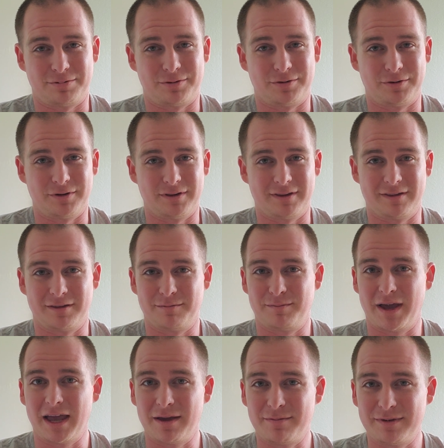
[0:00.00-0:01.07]
put the
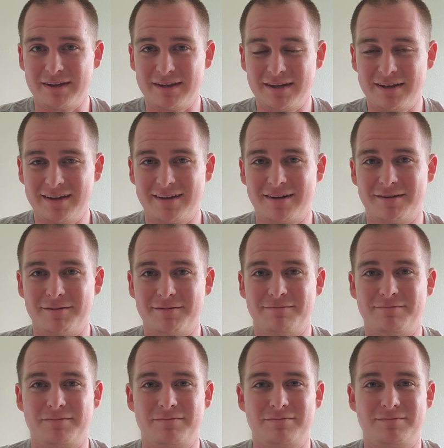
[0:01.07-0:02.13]
baby in a
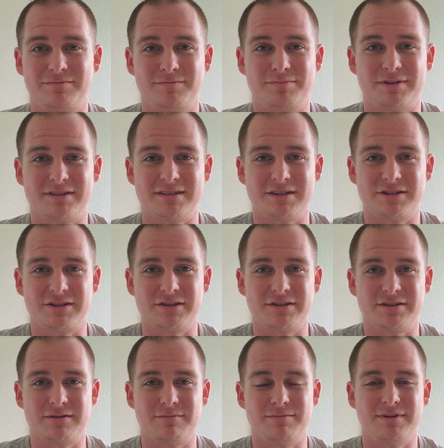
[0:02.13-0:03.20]
position
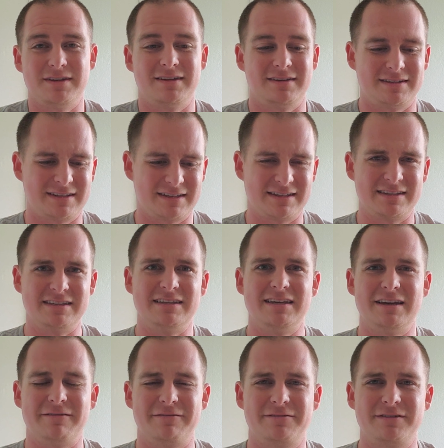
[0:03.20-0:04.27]
to be
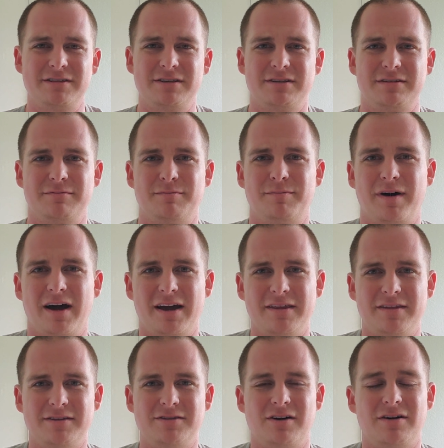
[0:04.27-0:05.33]
sniffed by
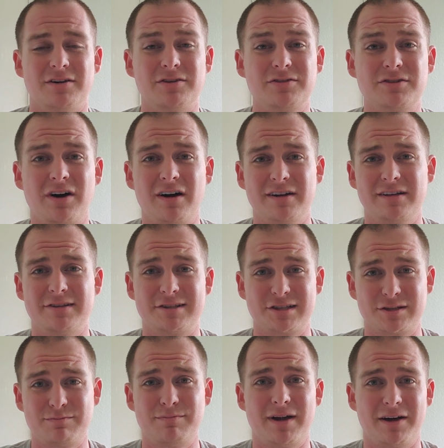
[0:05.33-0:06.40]
the dog. Your dog can
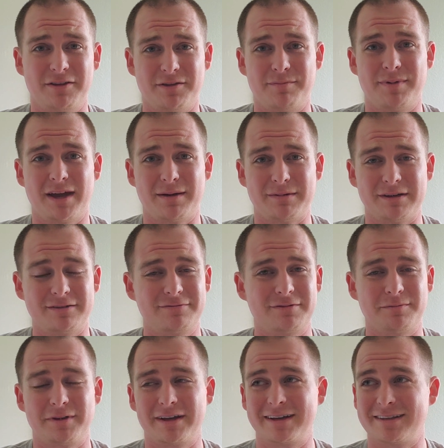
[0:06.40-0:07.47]
smell the baby
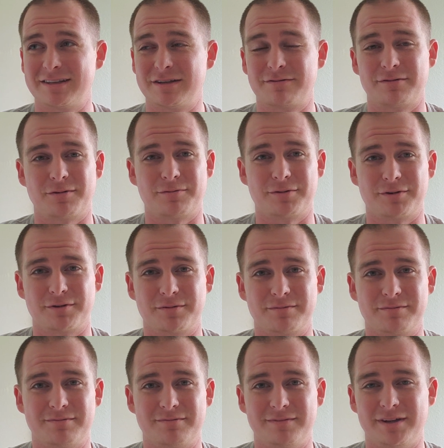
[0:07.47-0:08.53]
from like a different
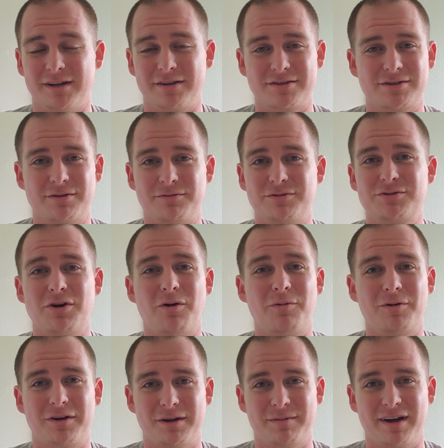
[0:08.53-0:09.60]
room, so don't
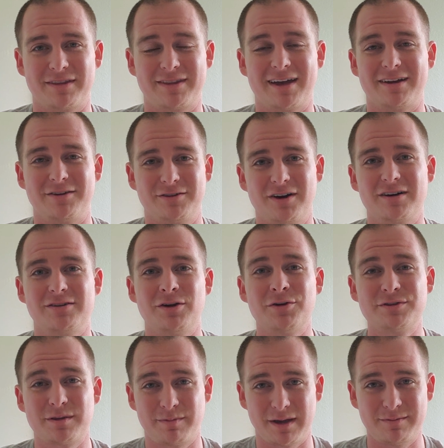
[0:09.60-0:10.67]
worry about that. Your dog
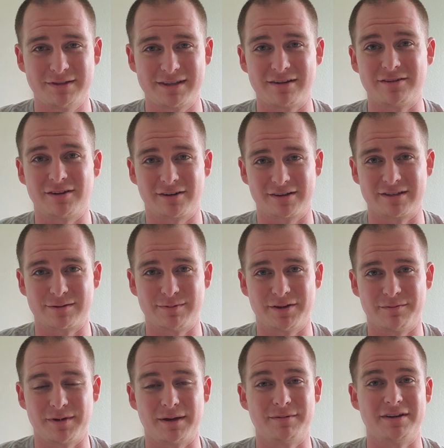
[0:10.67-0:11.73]
knows the baby's there. Your dog can smell the
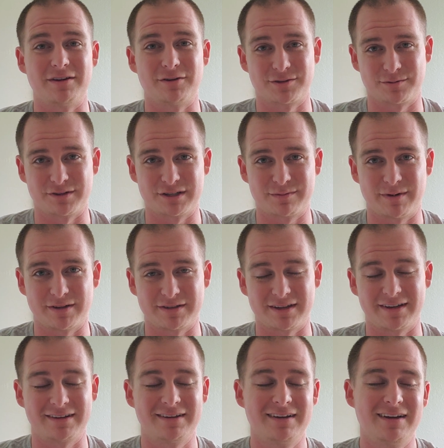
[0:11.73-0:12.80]
baby. He knows what he smells
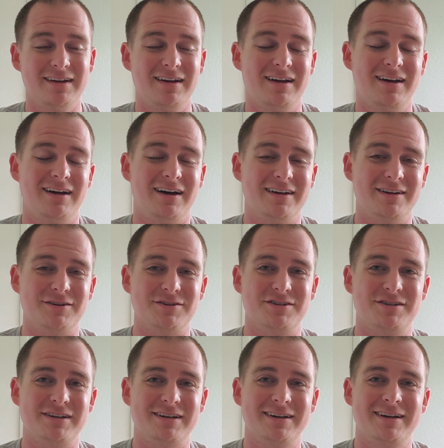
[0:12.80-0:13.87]
like, he or
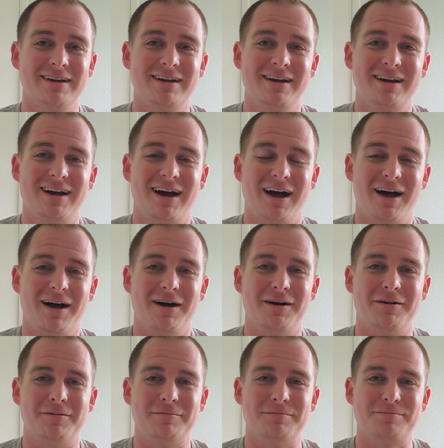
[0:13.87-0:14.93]
she.
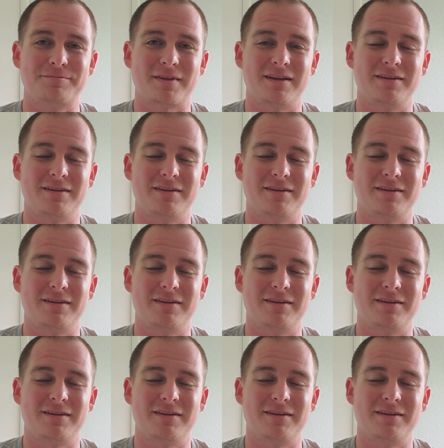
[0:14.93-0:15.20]
Um,